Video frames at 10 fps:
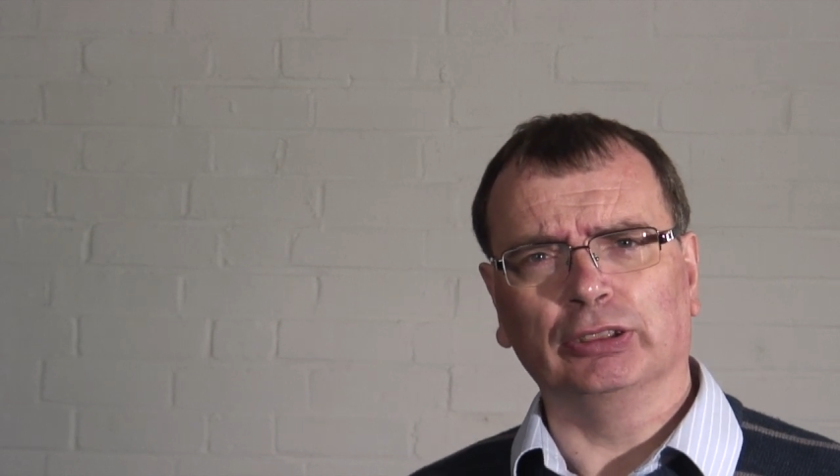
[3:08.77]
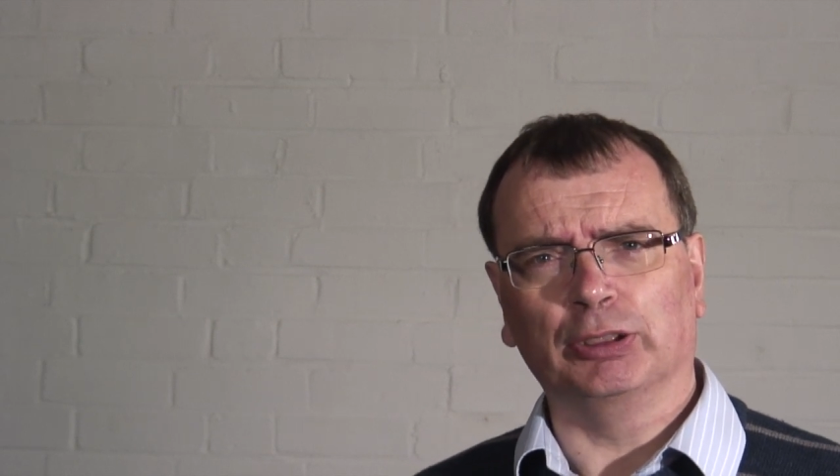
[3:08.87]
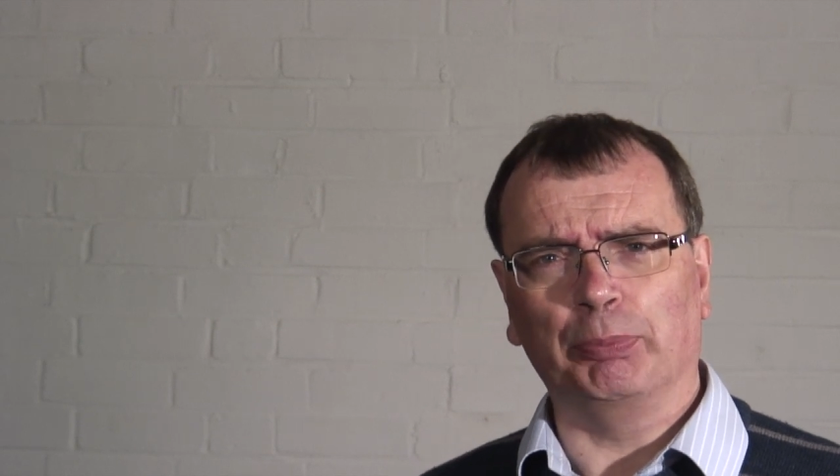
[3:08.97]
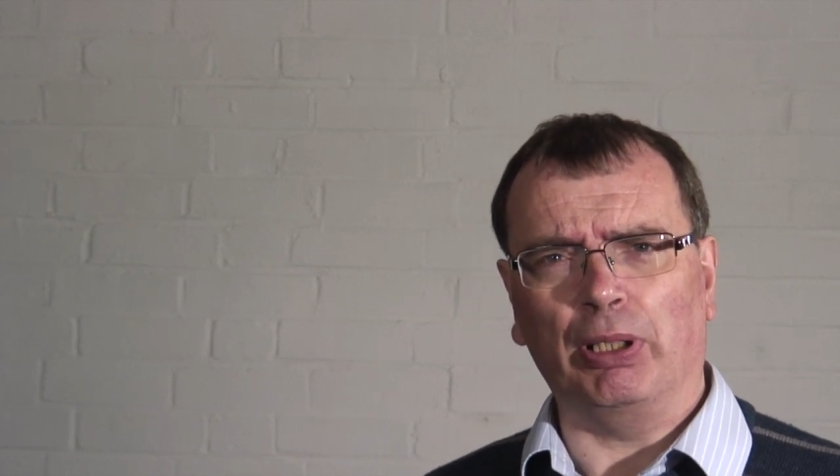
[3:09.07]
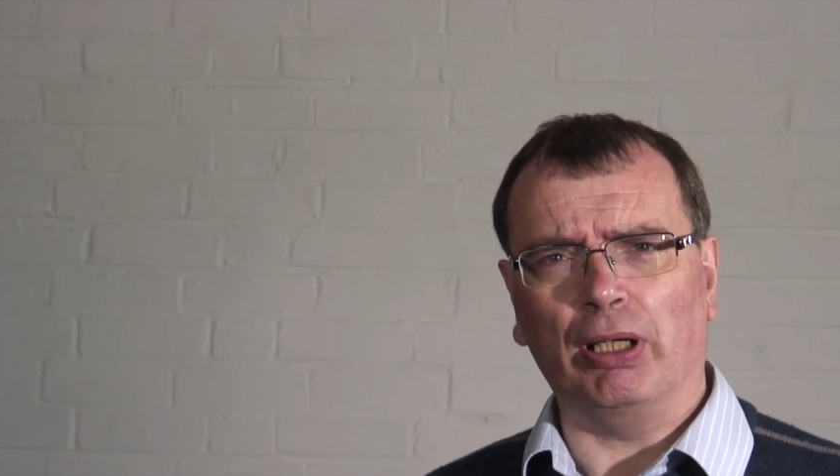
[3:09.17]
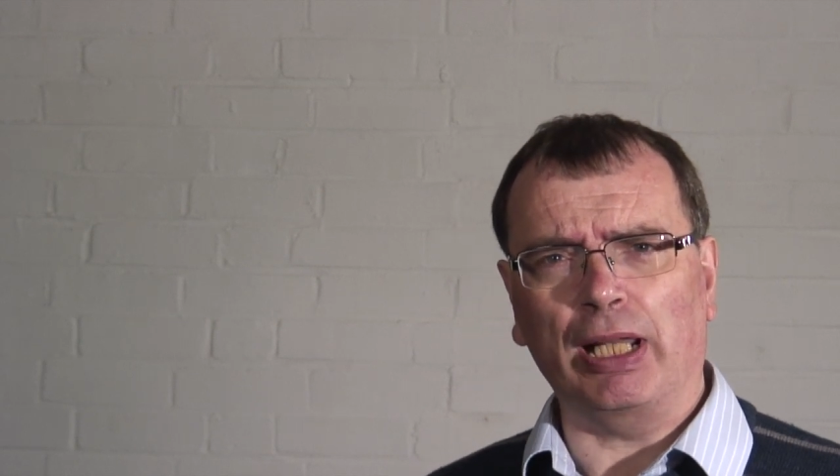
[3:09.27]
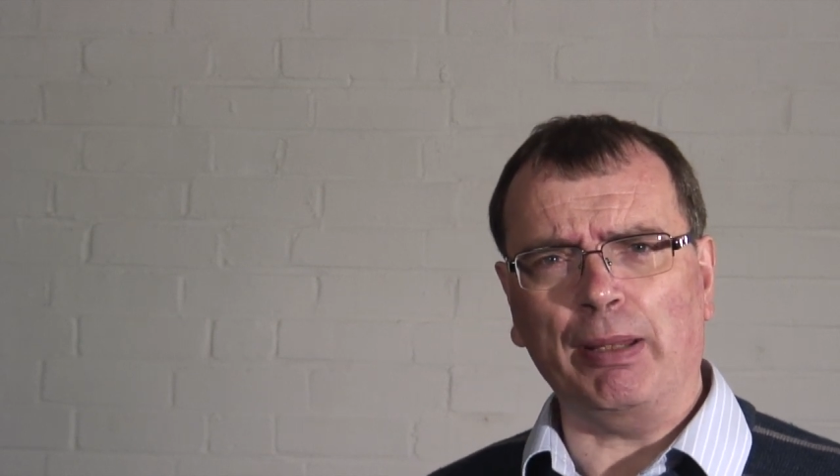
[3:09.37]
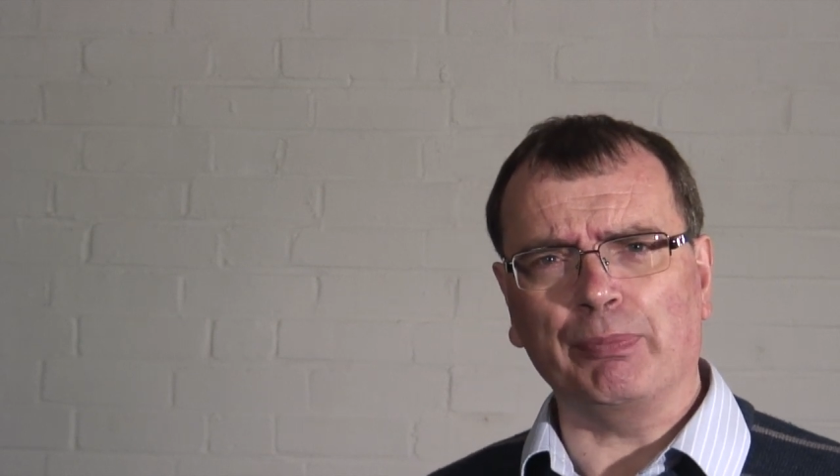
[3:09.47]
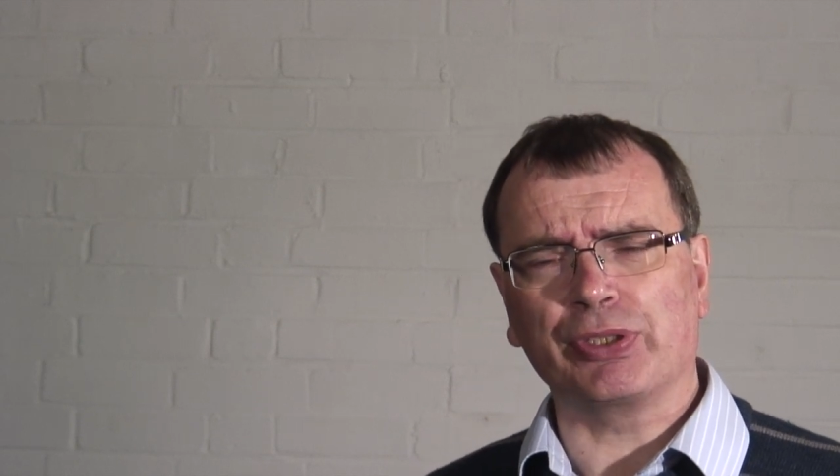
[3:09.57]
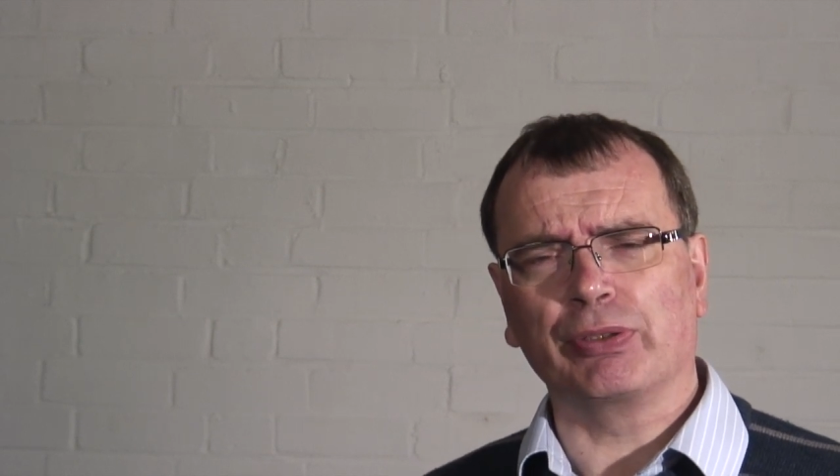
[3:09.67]
to PAR
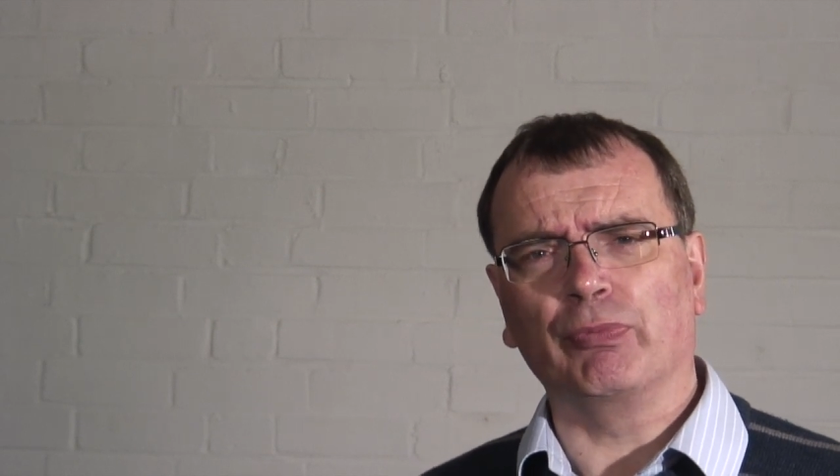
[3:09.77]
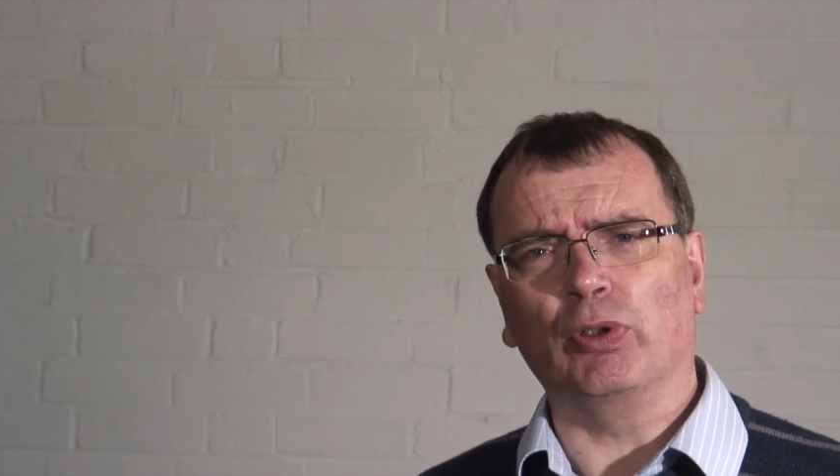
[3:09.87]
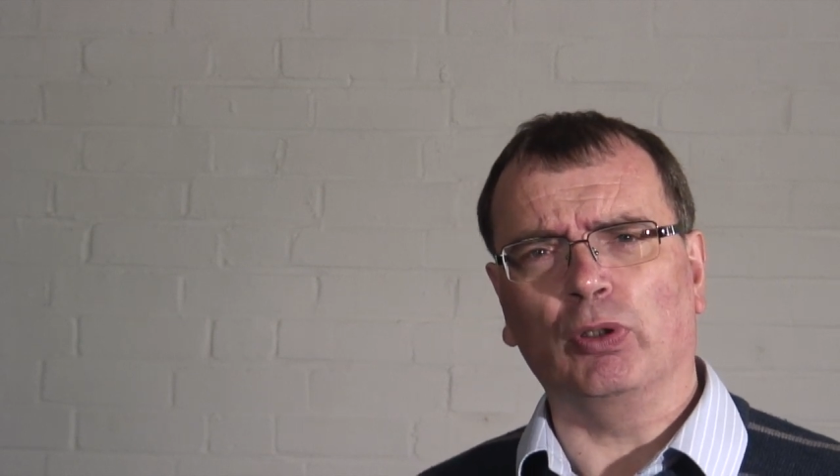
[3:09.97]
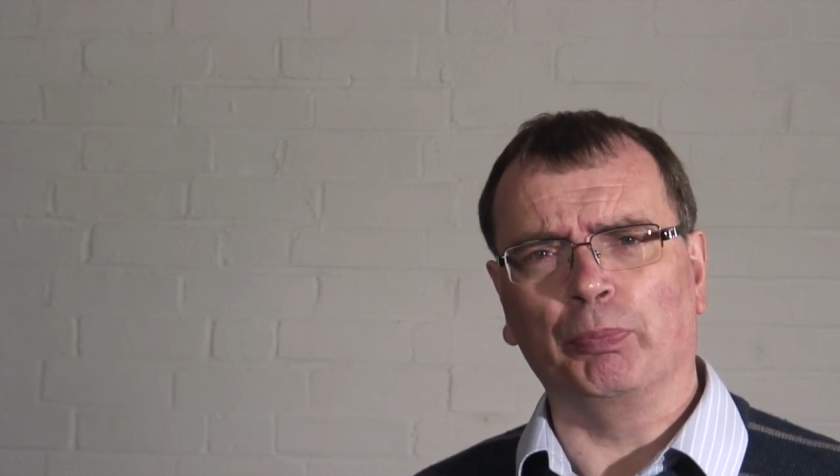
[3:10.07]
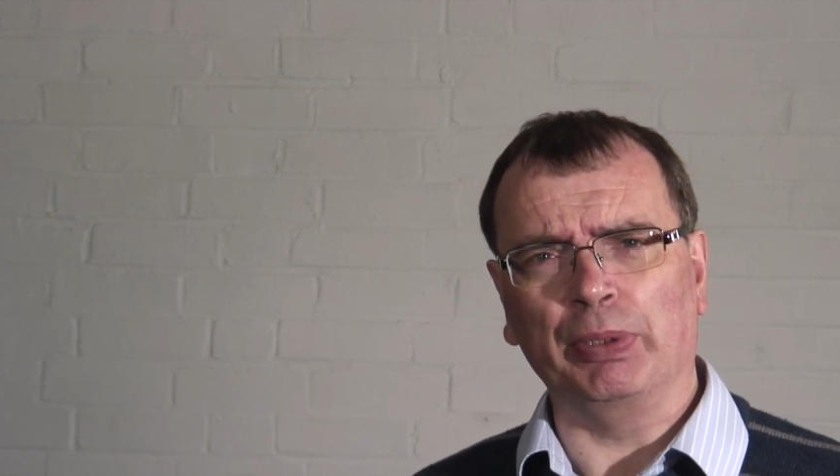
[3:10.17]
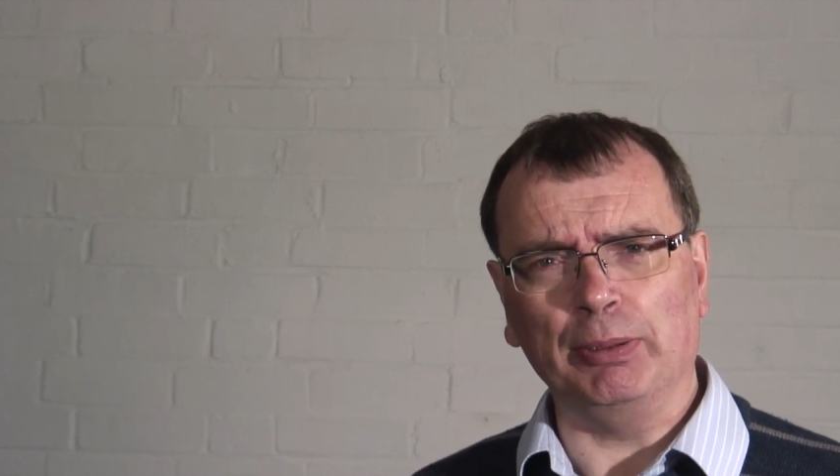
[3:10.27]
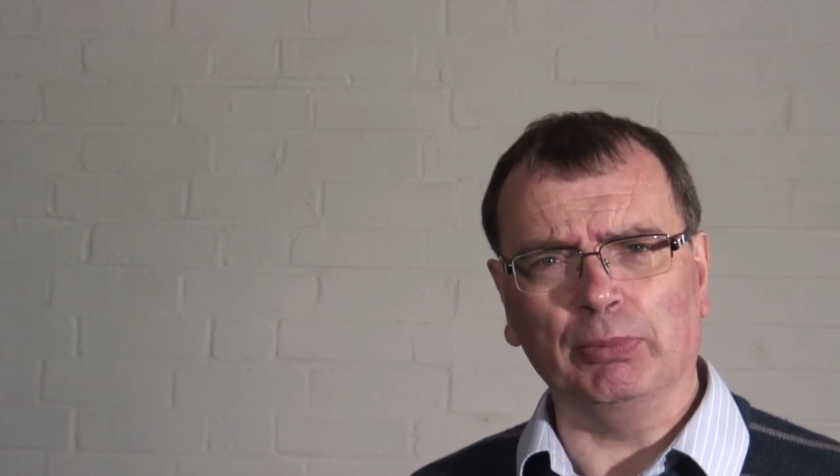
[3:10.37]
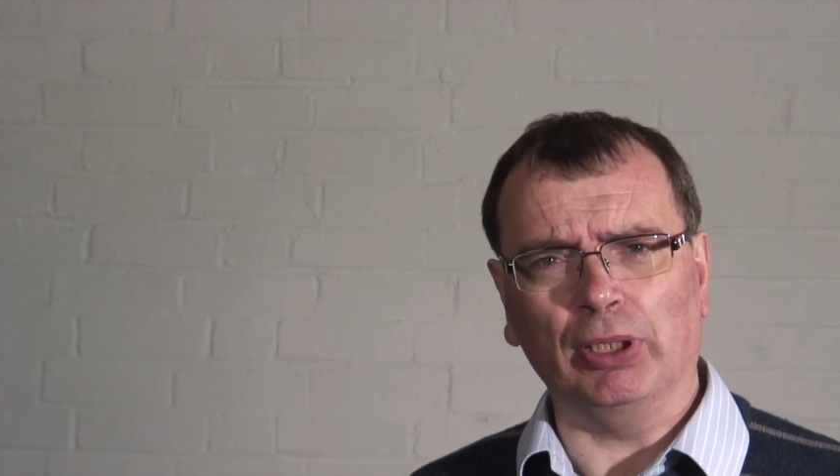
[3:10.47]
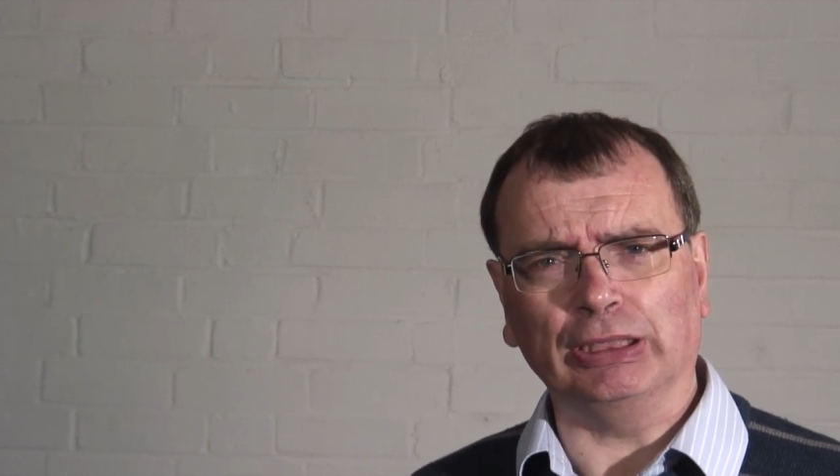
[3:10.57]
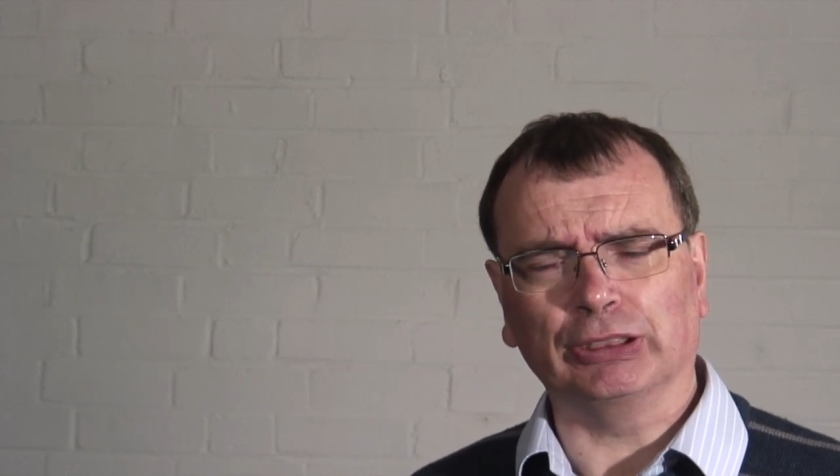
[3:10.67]
lamps or beam
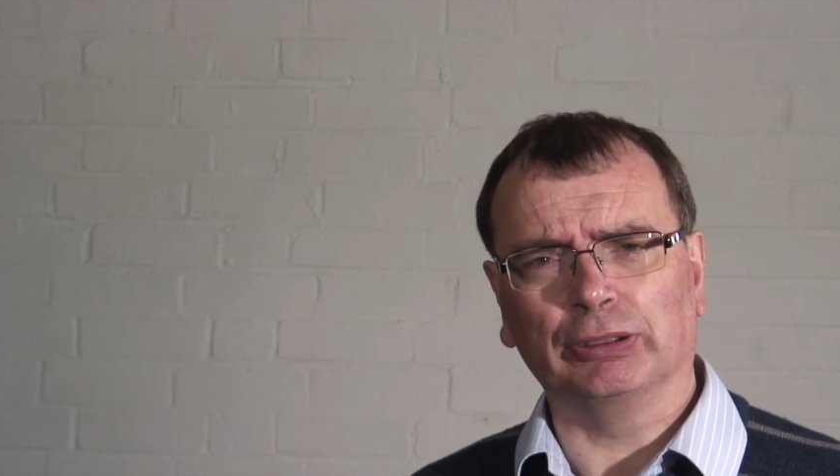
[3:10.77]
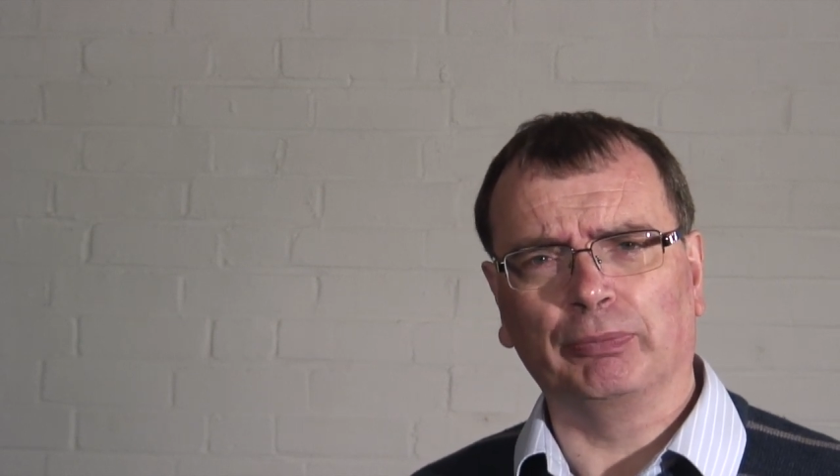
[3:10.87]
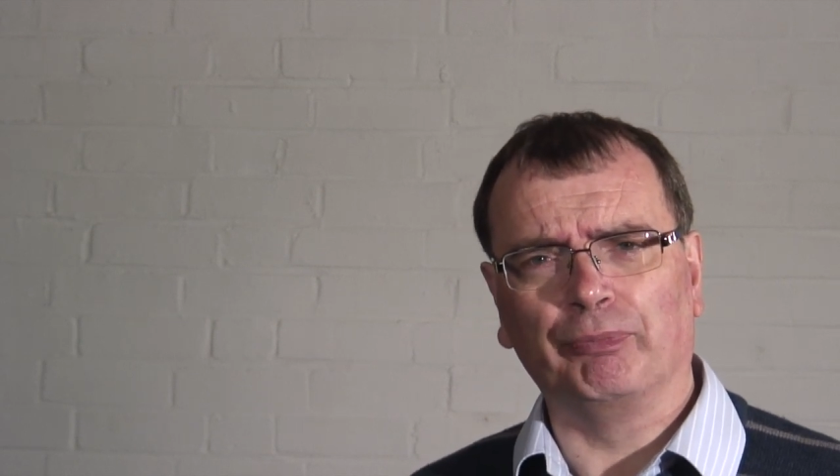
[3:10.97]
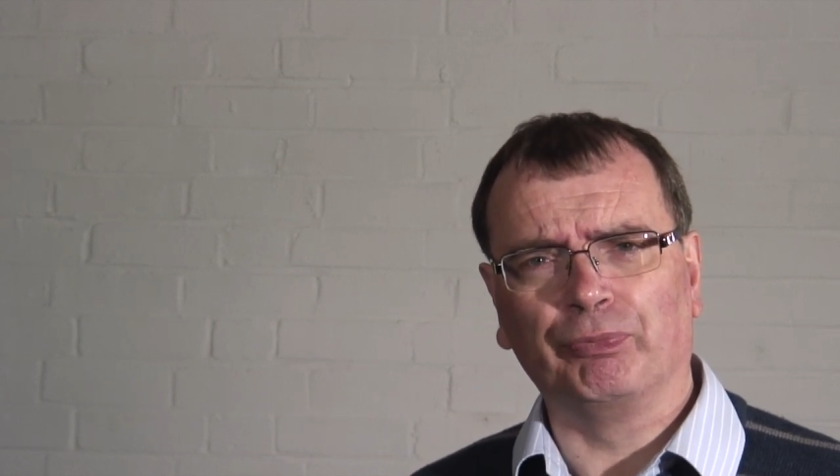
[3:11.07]
lights.